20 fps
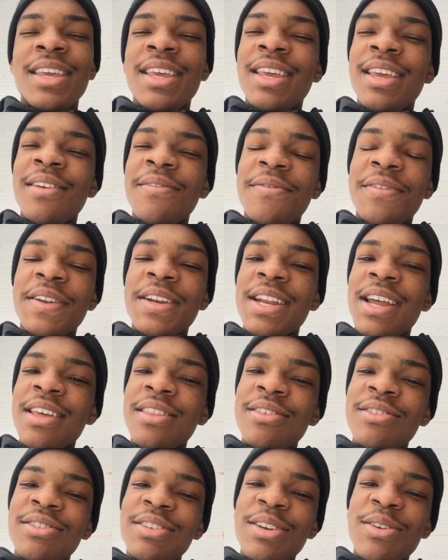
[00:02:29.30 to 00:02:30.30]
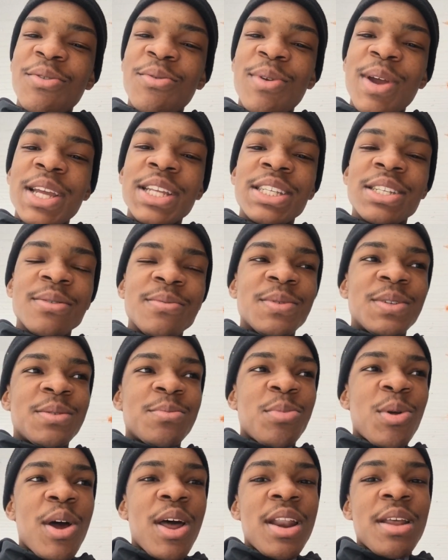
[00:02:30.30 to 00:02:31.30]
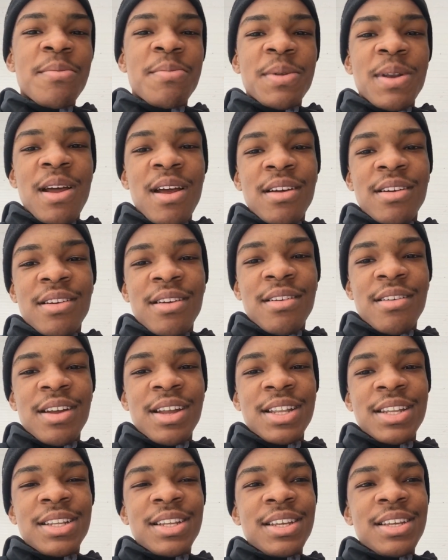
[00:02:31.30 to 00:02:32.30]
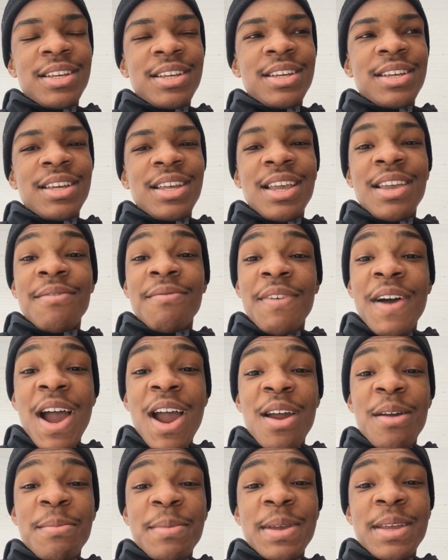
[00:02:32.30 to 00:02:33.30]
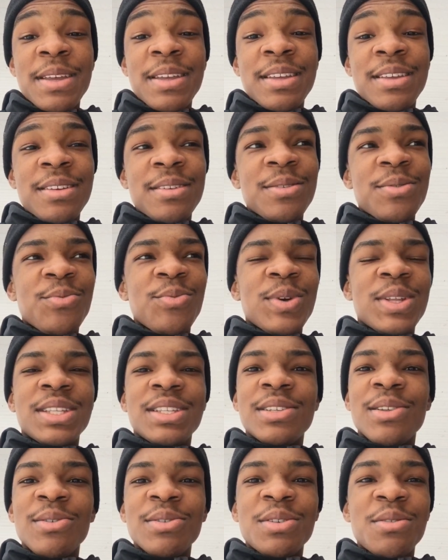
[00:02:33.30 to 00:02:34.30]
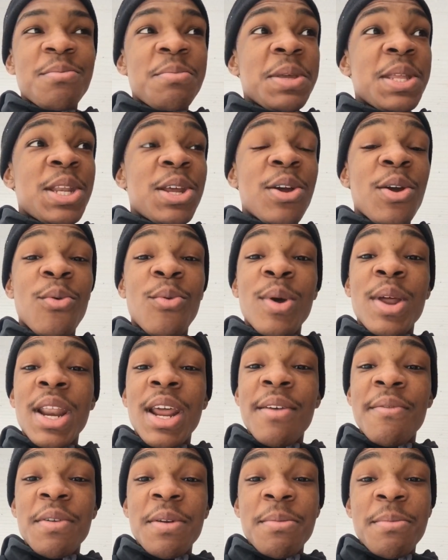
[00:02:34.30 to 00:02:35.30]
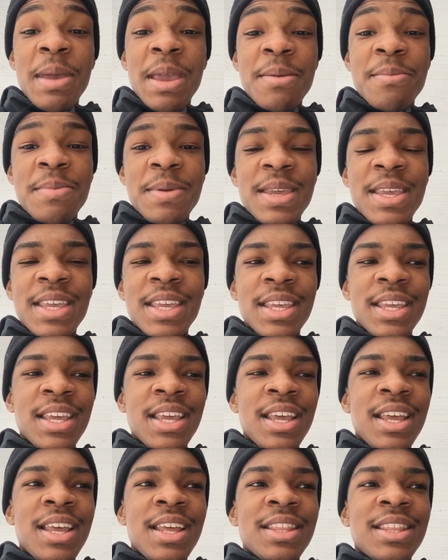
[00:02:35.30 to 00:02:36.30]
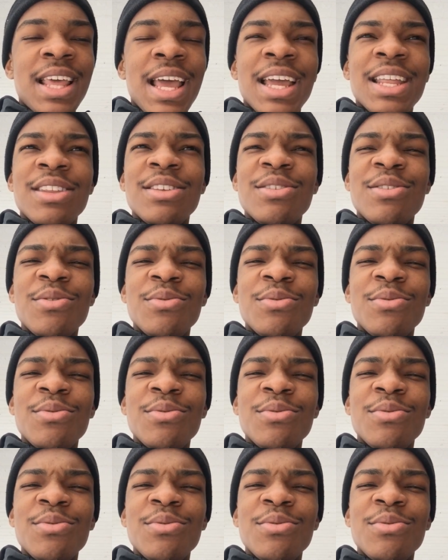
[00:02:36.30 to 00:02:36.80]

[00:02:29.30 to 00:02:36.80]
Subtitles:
if another generation was brought up in our current environment with social media or whatever it may be, that